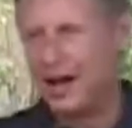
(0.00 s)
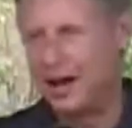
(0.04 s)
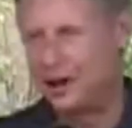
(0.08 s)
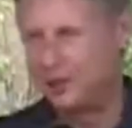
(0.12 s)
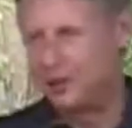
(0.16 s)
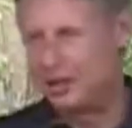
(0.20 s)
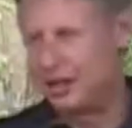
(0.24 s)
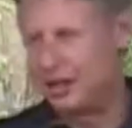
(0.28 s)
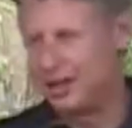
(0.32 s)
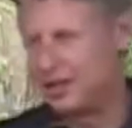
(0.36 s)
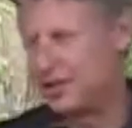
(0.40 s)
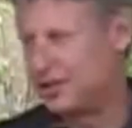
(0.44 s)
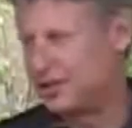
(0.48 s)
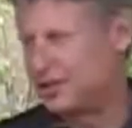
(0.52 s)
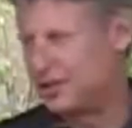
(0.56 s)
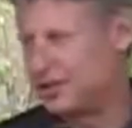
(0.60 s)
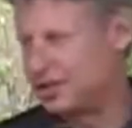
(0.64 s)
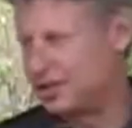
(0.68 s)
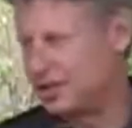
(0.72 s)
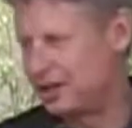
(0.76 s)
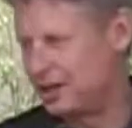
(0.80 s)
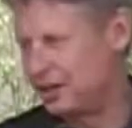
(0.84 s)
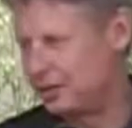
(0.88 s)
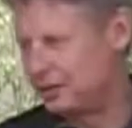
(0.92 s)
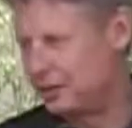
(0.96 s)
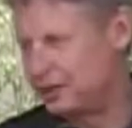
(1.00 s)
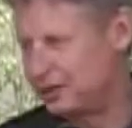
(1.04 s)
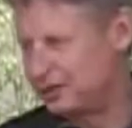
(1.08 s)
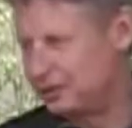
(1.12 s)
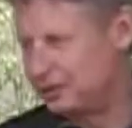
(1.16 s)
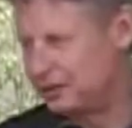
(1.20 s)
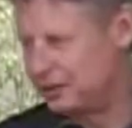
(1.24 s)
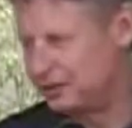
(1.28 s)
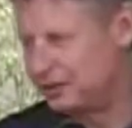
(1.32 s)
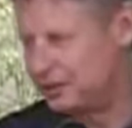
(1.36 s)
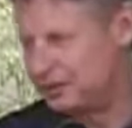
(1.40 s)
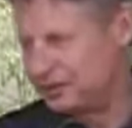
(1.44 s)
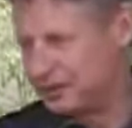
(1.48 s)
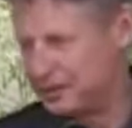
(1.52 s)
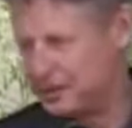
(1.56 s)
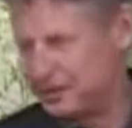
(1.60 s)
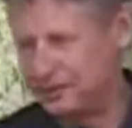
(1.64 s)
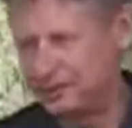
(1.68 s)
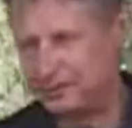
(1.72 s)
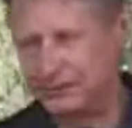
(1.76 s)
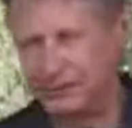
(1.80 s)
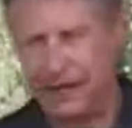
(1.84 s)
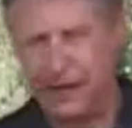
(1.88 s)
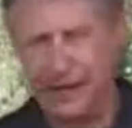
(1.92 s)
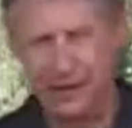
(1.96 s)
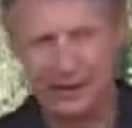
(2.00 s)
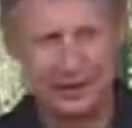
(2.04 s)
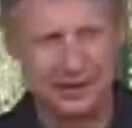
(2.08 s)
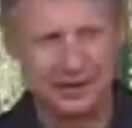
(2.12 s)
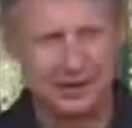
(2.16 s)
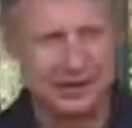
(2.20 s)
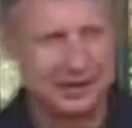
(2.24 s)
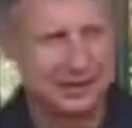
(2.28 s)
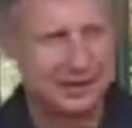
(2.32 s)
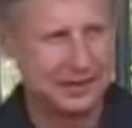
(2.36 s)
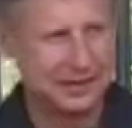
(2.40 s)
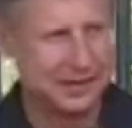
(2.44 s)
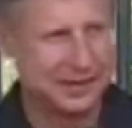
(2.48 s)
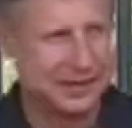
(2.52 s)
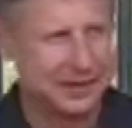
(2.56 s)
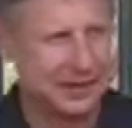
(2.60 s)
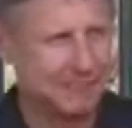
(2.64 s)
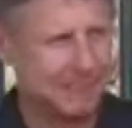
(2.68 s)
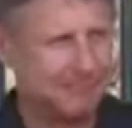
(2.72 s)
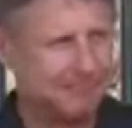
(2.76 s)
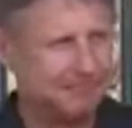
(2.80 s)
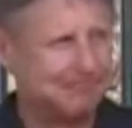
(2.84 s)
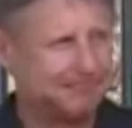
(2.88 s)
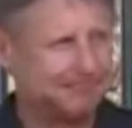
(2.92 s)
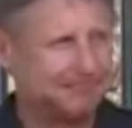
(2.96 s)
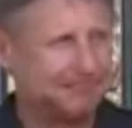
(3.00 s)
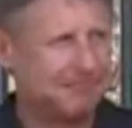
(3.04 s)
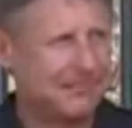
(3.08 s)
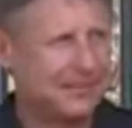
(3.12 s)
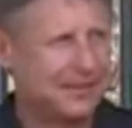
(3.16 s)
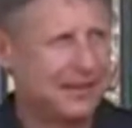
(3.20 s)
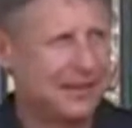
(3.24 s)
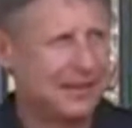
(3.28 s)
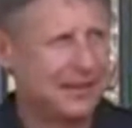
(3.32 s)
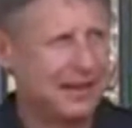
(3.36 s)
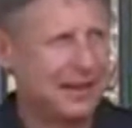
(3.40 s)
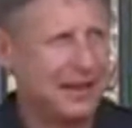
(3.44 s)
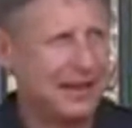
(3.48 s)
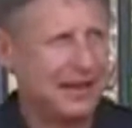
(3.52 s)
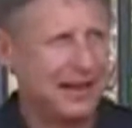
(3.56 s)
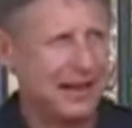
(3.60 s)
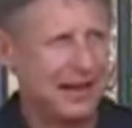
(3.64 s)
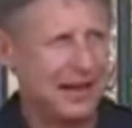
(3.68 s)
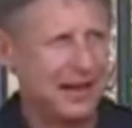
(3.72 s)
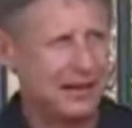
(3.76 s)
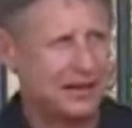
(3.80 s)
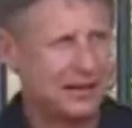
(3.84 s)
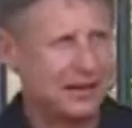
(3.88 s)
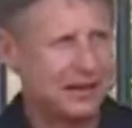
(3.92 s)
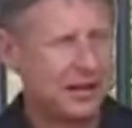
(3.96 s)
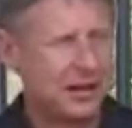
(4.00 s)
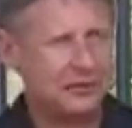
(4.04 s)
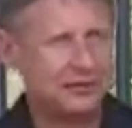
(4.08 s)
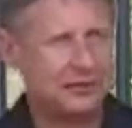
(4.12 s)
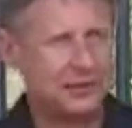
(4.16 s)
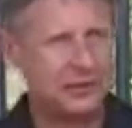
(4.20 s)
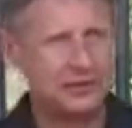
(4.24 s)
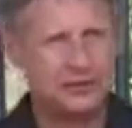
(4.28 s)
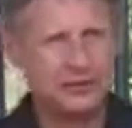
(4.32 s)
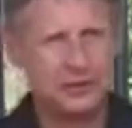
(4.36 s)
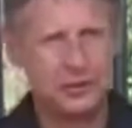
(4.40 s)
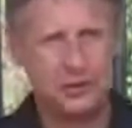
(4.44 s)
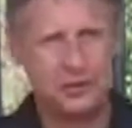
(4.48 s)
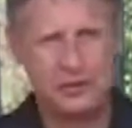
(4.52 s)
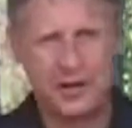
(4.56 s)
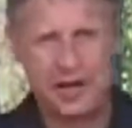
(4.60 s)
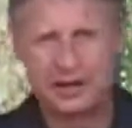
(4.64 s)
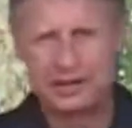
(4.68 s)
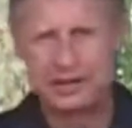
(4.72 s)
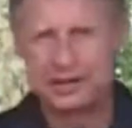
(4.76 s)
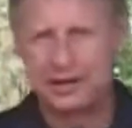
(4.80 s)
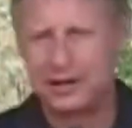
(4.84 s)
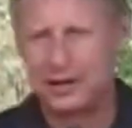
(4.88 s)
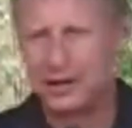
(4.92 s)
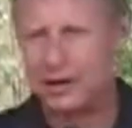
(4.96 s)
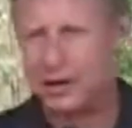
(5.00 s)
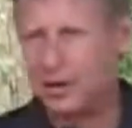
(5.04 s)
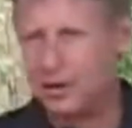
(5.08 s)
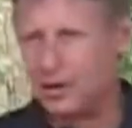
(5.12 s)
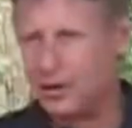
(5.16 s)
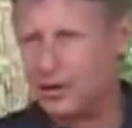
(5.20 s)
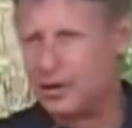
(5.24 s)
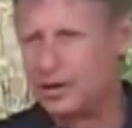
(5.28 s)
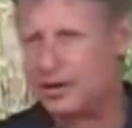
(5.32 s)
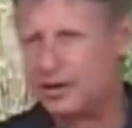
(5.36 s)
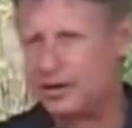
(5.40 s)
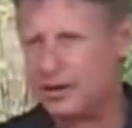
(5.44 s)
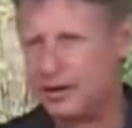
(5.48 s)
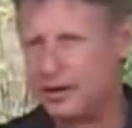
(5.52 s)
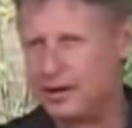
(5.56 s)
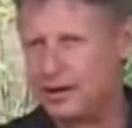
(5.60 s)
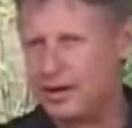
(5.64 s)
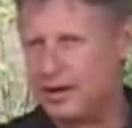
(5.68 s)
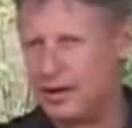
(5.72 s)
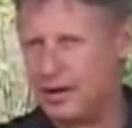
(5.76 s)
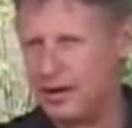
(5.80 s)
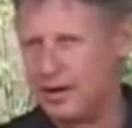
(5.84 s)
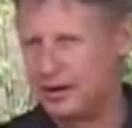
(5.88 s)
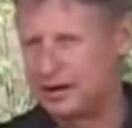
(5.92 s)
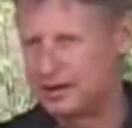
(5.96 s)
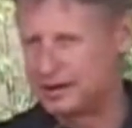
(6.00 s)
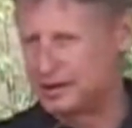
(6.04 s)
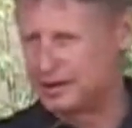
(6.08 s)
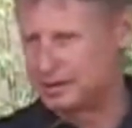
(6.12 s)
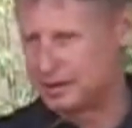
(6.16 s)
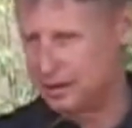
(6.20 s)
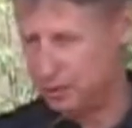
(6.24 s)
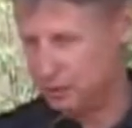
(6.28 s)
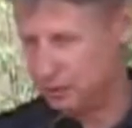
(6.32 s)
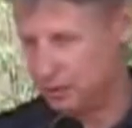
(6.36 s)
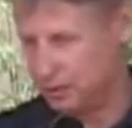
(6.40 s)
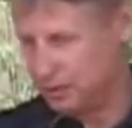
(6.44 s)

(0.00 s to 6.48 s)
I wanted to share with you the fact that as governor of New Mexico, as a